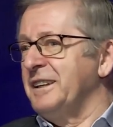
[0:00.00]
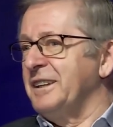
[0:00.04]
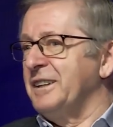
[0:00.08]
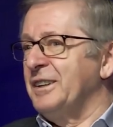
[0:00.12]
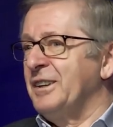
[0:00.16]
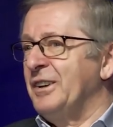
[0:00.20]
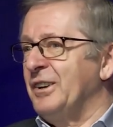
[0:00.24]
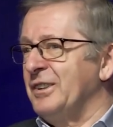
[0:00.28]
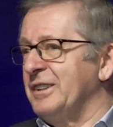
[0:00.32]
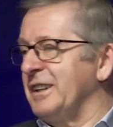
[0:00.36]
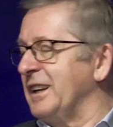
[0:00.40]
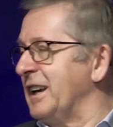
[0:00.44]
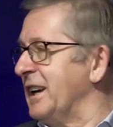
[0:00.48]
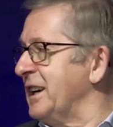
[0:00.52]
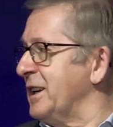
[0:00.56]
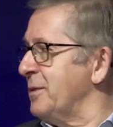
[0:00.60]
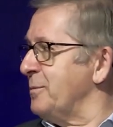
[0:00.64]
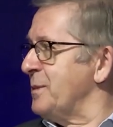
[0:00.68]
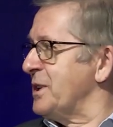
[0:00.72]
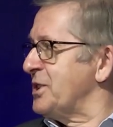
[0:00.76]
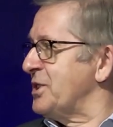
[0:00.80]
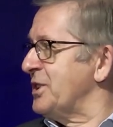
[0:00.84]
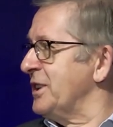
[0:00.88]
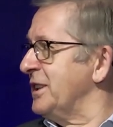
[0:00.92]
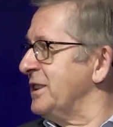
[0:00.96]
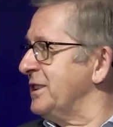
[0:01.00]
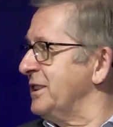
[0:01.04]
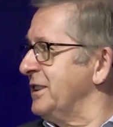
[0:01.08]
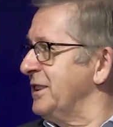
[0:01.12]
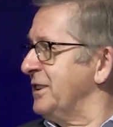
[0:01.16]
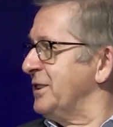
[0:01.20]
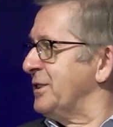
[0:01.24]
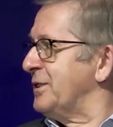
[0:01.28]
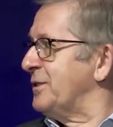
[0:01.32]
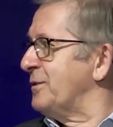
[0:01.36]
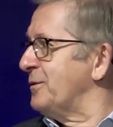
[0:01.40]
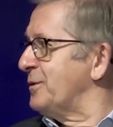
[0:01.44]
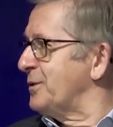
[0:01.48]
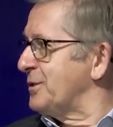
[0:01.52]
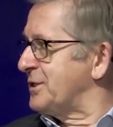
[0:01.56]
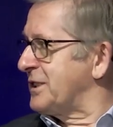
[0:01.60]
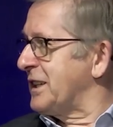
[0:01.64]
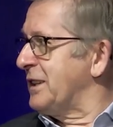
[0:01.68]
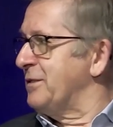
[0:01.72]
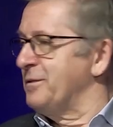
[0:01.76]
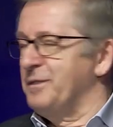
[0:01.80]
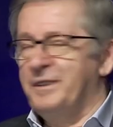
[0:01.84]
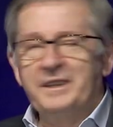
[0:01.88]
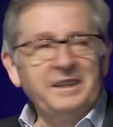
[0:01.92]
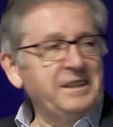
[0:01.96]
God like a machine for
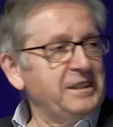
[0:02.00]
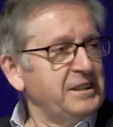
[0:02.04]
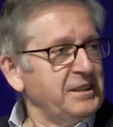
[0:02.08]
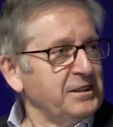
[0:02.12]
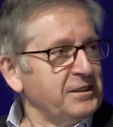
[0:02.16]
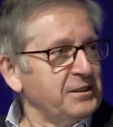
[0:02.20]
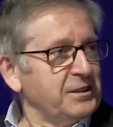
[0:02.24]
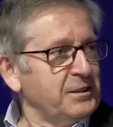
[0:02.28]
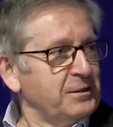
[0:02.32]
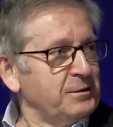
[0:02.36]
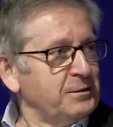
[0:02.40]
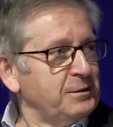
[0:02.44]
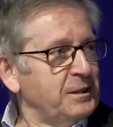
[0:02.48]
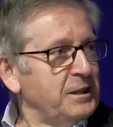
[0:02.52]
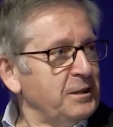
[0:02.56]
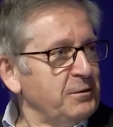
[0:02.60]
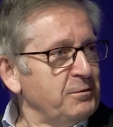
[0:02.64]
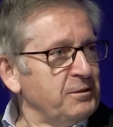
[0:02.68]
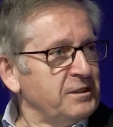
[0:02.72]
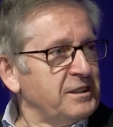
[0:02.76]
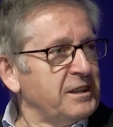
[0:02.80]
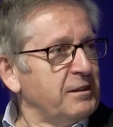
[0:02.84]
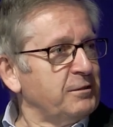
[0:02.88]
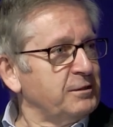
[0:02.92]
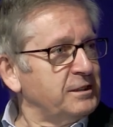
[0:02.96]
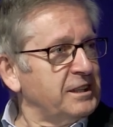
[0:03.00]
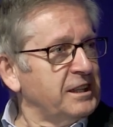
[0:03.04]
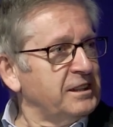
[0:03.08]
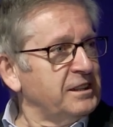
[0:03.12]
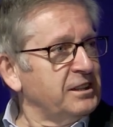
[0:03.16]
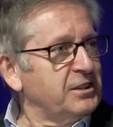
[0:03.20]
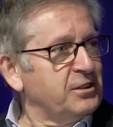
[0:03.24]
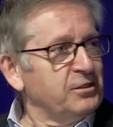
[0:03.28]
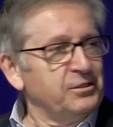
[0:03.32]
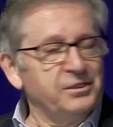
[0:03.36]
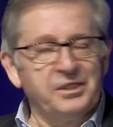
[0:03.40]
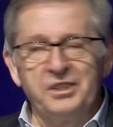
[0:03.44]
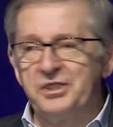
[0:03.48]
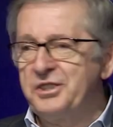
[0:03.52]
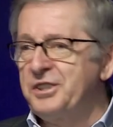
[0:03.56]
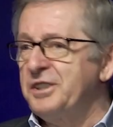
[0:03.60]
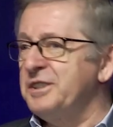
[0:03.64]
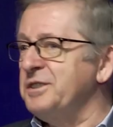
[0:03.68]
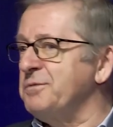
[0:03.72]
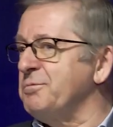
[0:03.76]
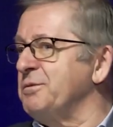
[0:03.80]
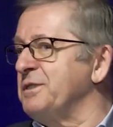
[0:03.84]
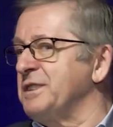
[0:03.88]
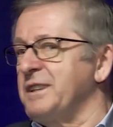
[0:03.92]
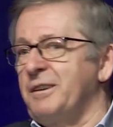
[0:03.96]
saving, you know, without any
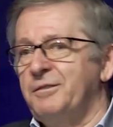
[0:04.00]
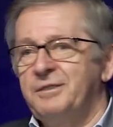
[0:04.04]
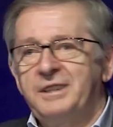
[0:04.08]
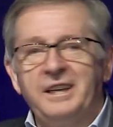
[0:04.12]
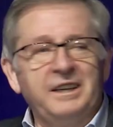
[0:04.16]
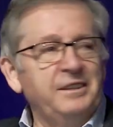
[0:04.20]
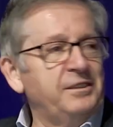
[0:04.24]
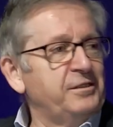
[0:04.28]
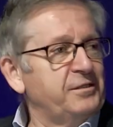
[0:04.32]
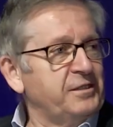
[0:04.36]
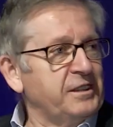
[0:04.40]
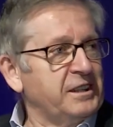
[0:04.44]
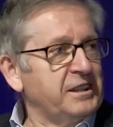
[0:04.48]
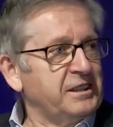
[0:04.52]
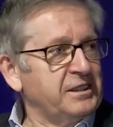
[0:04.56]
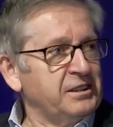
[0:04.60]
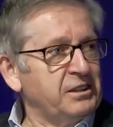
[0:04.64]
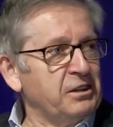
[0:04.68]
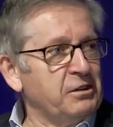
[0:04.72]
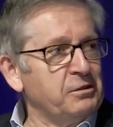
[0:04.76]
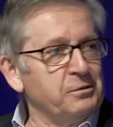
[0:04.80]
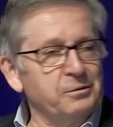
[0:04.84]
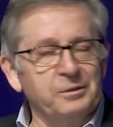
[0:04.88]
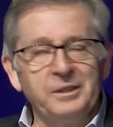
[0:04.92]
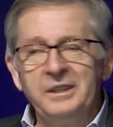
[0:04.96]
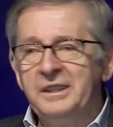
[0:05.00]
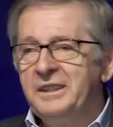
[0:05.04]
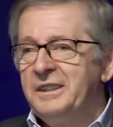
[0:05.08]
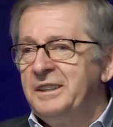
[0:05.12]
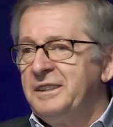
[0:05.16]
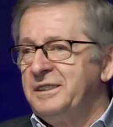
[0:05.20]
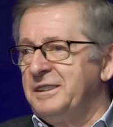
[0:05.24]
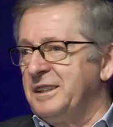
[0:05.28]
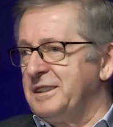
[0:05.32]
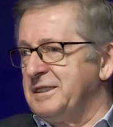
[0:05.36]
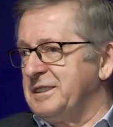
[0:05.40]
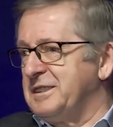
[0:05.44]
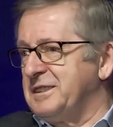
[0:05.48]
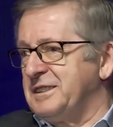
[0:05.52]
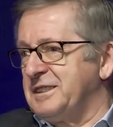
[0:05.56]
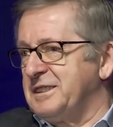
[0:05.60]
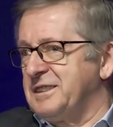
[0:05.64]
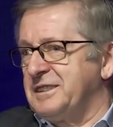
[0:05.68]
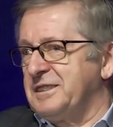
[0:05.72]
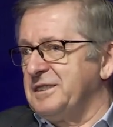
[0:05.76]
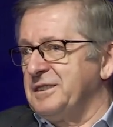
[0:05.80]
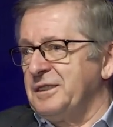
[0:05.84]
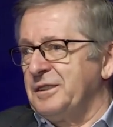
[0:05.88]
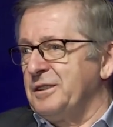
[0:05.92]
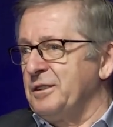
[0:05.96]
conditions, without anything. No,
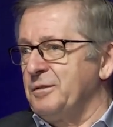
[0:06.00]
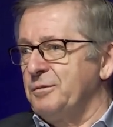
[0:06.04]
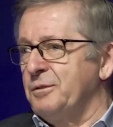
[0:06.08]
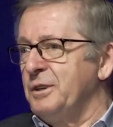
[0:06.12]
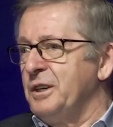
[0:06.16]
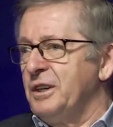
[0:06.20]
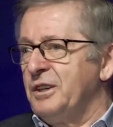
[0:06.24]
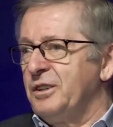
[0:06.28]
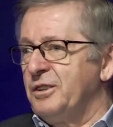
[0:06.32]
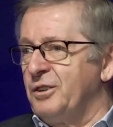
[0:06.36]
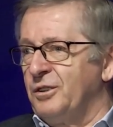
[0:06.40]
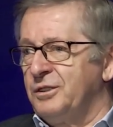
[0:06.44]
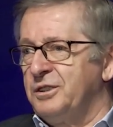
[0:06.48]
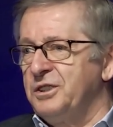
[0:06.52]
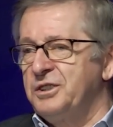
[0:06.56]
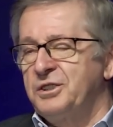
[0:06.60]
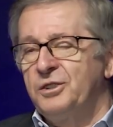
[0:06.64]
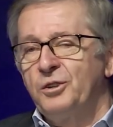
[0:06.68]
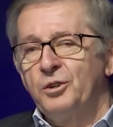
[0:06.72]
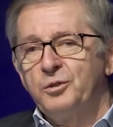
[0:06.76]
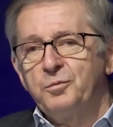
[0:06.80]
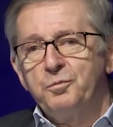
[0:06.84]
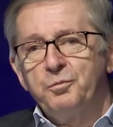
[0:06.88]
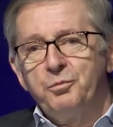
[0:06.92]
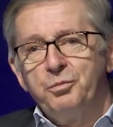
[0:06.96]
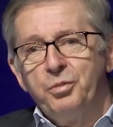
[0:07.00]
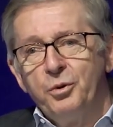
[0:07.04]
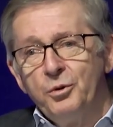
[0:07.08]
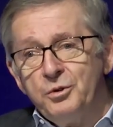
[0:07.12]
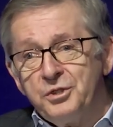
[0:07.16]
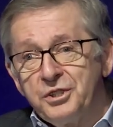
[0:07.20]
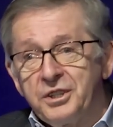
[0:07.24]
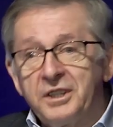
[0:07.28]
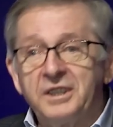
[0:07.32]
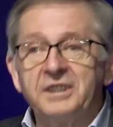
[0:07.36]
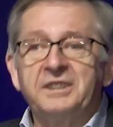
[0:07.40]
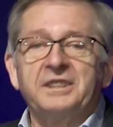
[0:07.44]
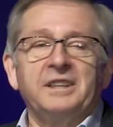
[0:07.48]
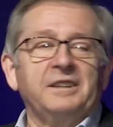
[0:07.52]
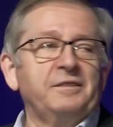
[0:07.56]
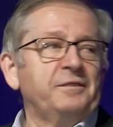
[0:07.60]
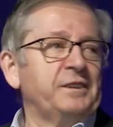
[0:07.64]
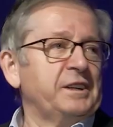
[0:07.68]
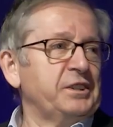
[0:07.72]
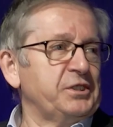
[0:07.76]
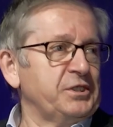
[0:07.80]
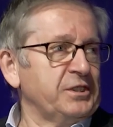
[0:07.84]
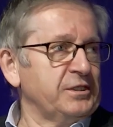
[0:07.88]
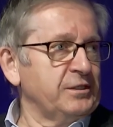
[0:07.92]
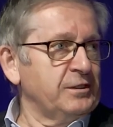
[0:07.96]
that's, you know, God is not pushing
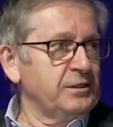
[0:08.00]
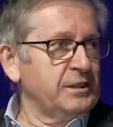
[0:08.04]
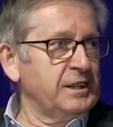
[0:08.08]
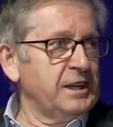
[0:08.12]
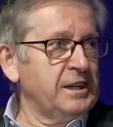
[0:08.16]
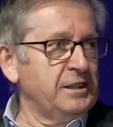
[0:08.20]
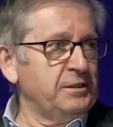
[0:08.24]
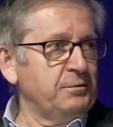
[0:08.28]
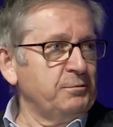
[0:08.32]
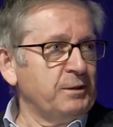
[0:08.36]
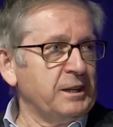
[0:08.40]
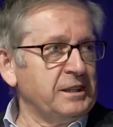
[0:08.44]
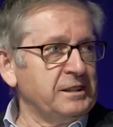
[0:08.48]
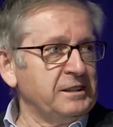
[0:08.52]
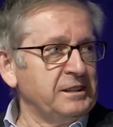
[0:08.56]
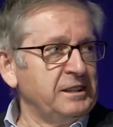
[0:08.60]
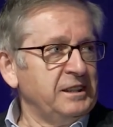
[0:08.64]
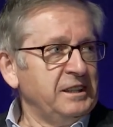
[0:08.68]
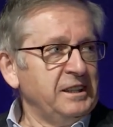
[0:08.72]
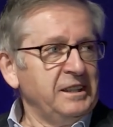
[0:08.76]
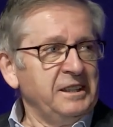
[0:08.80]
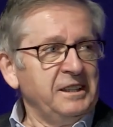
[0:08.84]
salvation on anyone.